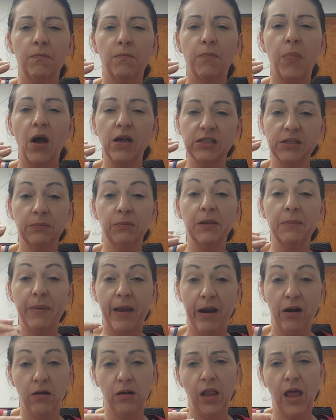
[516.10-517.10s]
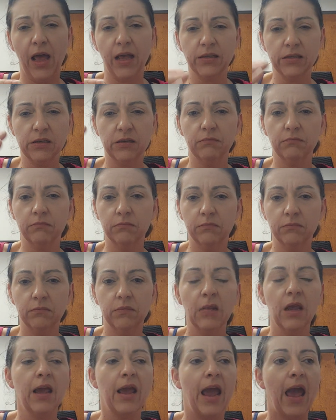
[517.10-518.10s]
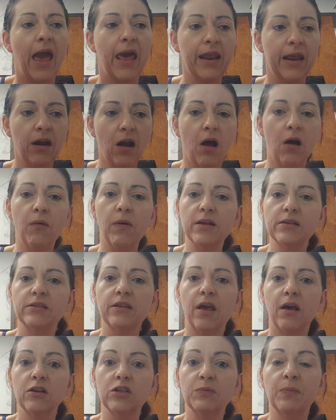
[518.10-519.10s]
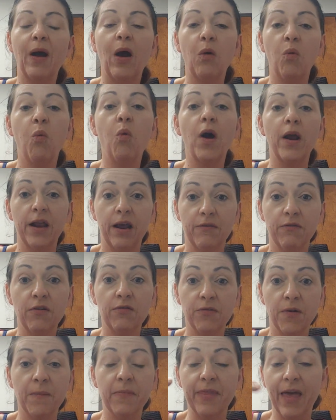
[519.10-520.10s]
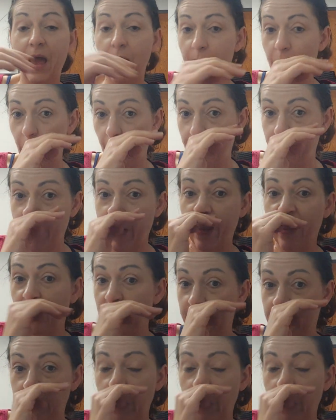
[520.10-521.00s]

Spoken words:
possibly paralyzed? And it always goes by whatever from that point down.